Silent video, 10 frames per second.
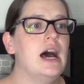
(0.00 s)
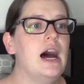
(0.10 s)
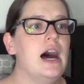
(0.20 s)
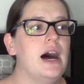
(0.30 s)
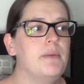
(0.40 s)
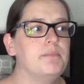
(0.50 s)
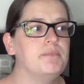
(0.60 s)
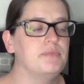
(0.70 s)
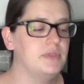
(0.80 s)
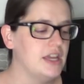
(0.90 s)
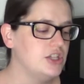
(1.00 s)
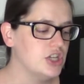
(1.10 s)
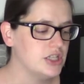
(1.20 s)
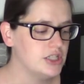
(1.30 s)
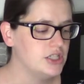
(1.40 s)
Um, they
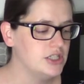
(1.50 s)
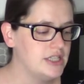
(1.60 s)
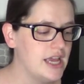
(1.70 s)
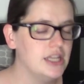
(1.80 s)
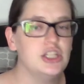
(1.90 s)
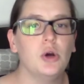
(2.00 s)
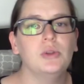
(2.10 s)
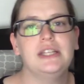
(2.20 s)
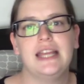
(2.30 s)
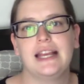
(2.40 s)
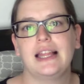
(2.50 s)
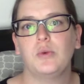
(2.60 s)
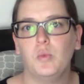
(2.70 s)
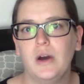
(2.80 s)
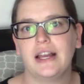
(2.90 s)
just say to only take like
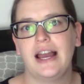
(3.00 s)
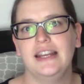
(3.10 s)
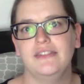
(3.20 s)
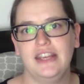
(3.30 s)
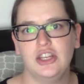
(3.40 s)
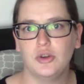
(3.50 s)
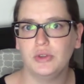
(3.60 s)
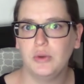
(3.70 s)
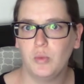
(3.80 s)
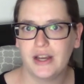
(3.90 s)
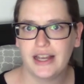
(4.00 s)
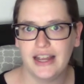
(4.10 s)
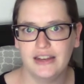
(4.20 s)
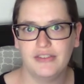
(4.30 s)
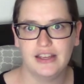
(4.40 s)
one kind of each. Only one
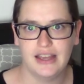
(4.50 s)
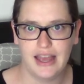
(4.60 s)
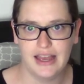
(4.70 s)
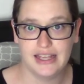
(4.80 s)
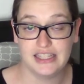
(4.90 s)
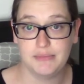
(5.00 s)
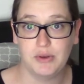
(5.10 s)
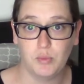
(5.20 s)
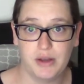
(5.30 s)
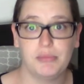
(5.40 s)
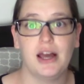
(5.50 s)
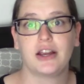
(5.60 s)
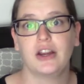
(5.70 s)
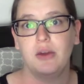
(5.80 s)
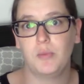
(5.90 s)
kind of a histamine 1
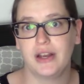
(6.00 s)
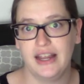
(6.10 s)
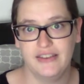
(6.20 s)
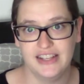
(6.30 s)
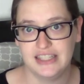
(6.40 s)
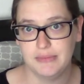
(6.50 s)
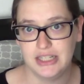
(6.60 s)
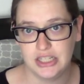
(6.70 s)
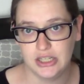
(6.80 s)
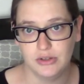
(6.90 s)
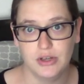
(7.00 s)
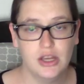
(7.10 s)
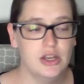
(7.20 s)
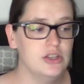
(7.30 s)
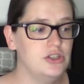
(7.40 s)
blocker and one kind of histamine 2.
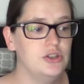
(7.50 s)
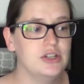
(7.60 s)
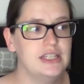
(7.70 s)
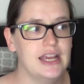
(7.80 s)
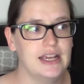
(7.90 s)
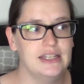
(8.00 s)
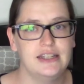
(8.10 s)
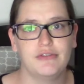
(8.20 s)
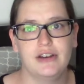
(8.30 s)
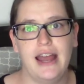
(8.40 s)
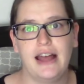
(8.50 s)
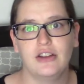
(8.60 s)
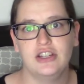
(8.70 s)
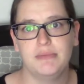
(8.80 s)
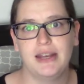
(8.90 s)
So you could take a different
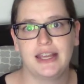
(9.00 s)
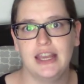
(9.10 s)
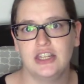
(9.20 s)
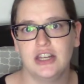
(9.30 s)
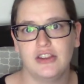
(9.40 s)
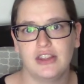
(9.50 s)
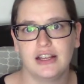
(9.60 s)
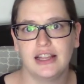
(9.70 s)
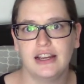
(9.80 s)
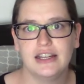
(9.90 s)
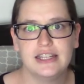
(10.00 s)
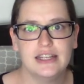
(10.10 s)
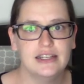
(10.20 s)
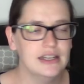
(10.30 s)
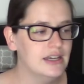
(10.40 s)
allergy medication other than
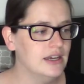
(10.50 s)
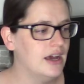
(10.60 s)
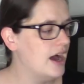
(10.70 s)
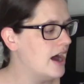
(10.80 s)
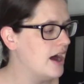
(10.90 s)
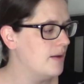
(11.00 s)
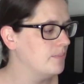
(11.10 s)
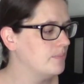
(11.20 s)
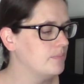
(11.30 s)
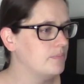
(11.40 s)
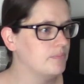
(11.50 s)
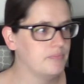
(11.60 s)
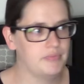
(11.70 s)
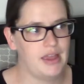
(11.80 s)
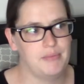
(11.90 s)
Claritin. Um,
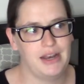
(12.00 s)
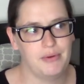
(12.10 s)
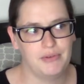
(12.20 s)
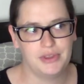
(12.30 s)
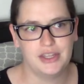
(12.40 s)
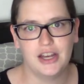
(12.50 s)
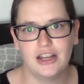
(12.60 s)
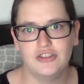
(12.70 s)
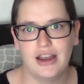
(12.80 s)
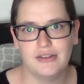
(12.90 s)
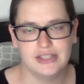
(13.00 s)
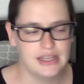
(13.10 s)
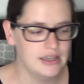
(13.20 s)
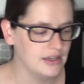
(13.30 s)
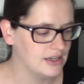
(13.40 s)
I mean, I went with the non
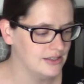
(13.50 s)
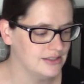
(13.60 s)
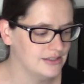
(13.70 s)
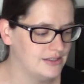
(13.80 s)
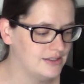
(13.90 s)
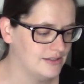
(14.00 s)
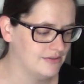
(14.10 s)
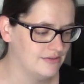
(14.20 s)
drowsy because,